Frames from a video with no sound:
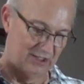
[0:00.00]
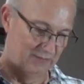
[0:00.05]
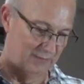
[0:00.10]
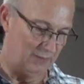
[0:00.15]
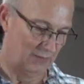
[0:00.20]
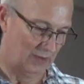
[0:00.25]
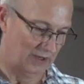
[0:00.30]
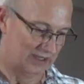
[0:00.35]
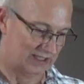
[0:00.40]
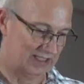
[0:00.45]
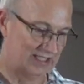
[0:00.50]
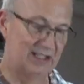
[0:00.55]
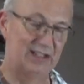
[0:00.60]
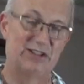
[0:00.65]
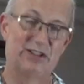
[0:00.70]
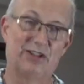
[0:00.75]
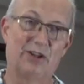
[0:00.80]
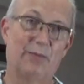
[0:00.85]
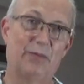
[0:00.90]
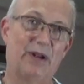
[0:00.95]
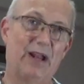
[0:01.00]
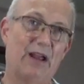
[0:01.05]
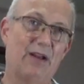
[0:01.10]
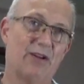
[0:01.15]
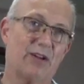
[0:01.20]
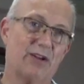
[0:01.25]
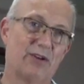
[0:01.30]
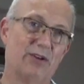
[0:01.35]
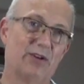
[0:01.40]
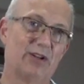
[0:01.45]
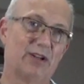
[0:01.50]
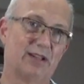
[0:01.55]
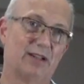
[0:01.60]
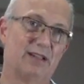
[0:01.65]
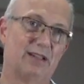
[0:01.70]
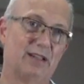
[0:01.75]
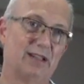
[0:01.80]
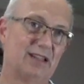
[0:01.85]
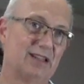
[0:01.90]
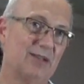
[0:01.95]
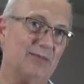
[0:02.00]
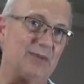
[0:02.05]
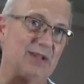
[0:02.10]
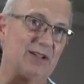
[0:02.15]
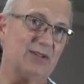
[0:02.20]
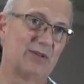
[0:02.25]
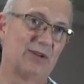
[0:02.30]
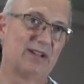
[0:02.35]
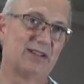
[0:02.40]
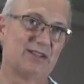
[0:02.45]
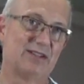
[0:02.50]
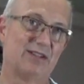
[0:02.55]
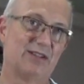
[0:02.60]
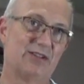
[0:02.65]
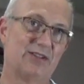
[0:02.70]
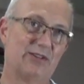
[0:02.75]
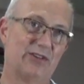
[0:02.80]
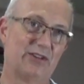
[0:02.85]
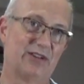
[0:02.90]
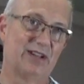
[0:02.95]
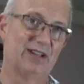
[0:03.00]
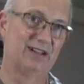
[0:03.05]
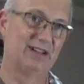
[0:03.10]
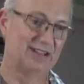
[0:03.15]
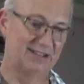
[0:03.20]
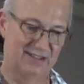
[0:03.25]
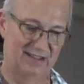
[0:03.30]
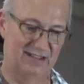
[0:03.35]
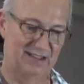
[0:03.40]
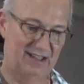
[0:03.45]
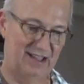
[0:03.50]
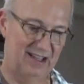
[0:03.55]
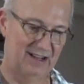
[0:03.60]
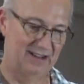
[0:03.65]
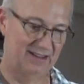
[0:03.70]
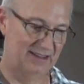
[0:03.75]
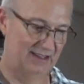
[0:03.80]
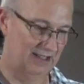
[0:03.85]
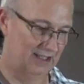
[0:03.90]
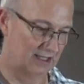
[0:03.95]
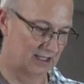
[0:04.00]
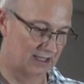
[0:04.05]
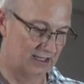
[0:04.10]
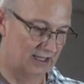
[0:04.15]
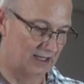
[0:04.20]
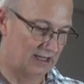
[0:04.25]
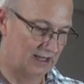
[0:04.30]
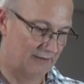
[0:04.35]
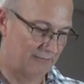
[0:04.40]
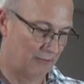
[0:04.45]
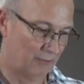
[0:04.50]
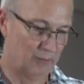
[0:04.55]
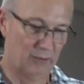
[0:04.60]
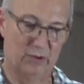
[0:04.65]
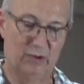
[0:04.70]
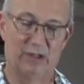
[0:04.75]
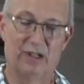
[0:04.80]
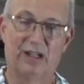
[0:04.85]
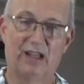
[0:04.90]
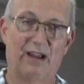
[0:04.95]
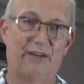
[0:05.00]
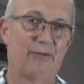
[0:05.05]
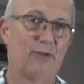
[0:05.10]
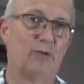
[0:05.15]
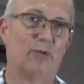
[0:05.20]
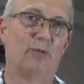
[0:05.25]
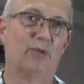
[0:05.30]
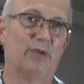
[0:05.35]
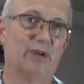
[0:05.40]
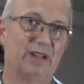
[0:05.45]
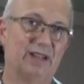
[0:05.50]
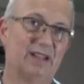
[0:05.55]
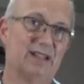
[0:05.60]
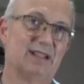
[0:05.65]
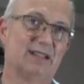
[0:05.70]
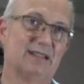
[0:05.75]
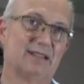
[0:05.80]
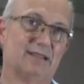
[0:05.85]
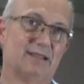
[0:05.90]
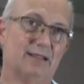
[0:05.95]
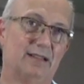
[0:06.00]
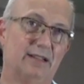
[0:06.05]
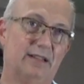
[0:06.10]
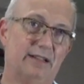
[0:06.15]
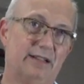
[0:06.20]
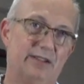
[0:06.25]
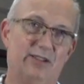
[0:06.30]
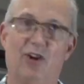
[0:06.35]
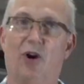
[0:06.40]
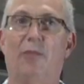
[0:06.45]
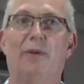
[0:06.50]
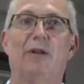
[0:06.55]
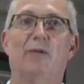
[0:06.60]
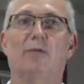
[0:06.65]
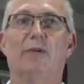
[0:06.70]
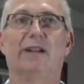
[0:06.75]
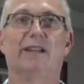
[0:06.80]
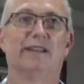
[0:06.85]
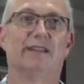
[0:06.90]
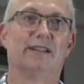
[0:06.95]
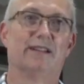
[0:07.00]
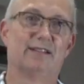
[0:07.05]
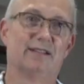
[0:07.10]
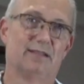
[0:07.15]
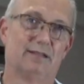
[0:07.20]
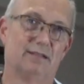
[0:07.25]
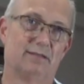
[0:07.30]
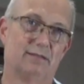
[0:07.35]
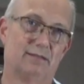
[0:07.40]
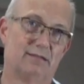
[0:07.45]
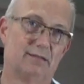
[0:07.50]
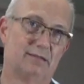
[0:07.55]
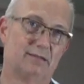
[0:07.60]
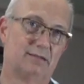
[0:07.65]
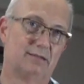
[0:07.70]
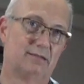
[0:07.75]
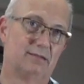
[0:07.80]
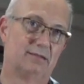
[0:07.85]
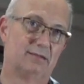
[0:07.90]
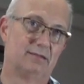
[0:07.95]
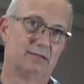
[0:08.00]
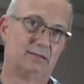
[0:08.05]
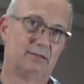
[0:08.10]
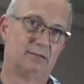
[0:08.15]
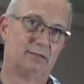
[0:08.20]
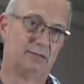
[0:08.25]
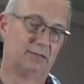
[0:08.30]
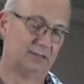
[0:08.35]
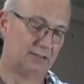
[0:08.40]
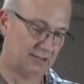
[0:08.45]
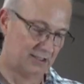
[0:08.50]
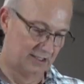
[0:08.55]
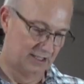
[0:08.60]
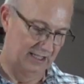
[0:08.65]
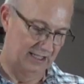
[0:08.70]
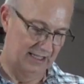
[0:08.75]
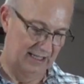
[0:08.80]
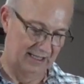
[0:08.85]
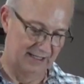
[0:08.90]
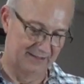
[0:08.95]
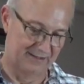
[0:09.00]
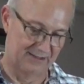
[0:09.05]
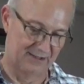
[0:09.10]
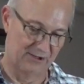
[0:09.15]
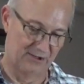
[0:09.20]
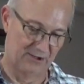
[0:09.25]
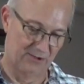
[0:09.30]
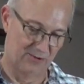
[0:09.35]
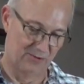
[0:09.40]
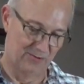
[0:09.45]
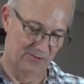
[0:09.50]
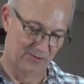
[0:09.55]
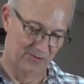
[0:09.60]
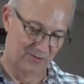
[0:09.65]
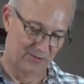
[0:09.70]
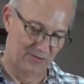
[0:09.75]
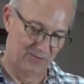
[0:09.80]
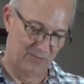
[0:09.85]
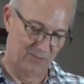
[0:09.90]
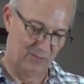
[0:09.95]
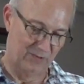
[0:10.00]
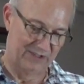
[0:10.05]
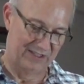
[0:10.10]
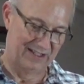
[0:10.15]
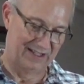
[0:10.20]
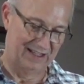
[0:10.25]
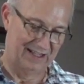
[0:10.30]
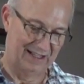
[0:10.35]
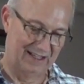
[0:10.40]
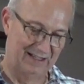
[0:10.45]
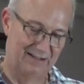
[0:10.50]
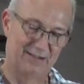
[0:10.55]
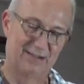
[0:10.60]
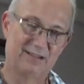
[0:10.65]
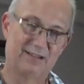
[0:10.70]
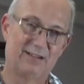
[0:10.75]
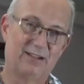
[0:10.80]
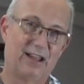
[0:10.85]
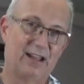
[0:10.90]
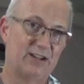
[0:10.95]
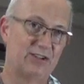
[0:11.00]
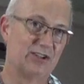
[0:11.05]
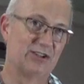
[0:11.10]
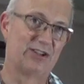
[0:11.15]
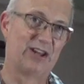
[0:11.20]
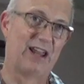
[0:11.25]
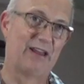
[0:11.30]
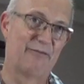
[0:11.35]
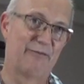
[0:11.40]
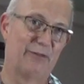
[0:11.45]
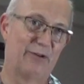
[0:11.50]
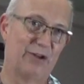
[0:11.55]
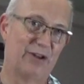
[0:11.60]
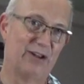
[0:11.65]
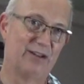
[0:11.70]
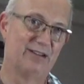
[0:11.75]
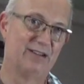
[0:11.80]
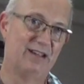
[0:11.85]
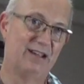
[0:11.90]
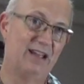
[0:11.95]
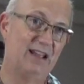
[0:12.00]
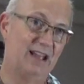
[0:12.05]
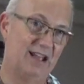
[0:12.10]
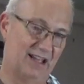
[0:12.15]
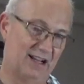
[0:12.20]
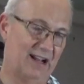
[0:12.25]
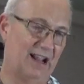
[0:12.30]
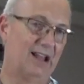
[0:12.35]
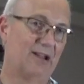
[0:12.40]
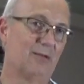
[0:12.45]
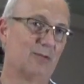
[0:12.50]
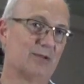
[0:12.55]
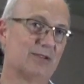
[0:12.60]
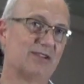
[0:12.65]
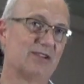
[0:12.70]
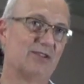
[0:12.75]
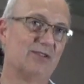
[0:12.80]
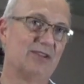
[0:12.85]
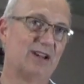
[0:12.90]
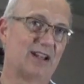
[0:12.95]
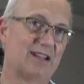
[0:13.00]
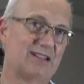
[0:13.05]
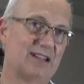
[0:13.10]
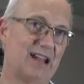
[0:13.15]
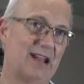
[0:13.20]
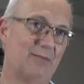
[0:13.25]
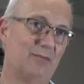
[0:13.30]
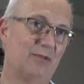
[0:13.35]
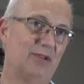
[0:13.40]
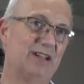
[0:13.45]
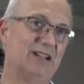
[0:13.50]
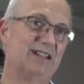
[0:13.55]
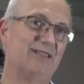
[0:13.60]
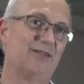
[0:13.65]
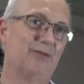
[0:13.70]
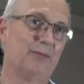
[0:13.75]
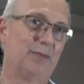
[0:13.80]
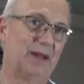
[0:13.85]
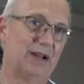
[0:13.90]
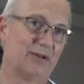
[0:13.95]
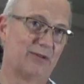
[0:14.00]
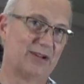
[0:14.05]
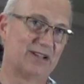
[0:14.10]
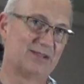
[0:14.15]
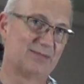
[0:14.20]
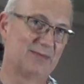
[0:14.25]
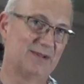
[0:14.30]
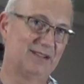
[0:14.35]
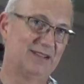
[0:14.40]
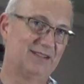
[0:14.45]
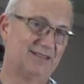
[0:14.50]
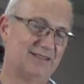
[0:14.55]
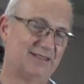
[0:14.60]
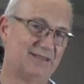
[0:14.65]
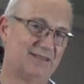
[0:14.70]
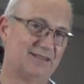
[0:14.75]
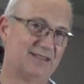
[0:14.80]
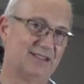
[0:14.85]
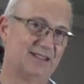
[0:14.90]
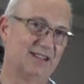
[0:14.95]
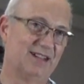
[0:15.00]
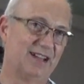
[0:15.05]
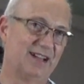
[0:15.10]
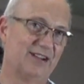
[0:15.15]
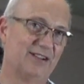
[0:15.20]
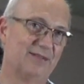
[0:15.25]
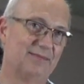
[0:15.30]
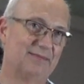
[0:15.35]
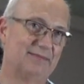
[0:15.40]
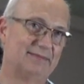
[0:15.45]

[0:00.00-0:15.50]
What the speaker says: you want to teach someone how to cook, get them interested in cooking, this is the kind of thing, and everyone would eat this. Nobody would eat this. And so, once again, just have fun, and I will see you next time with an even better recipe. See you later.